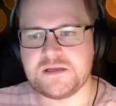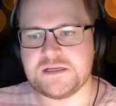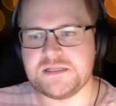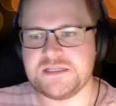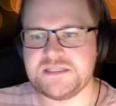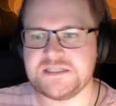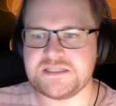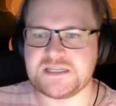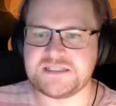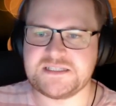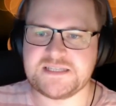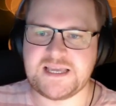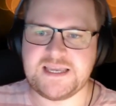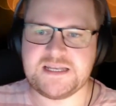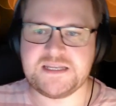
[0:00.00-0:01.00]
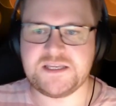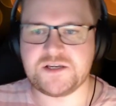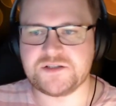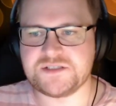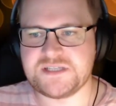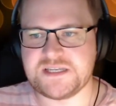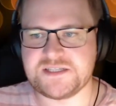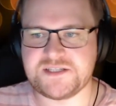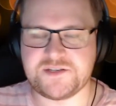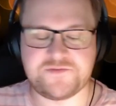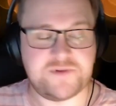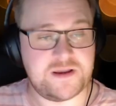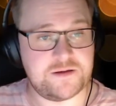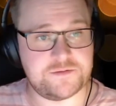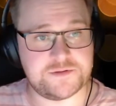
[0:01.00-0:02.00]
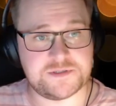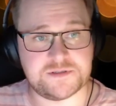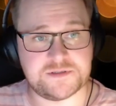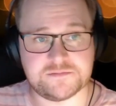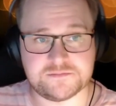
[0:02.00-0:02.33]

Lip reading: This is a tightly contested round.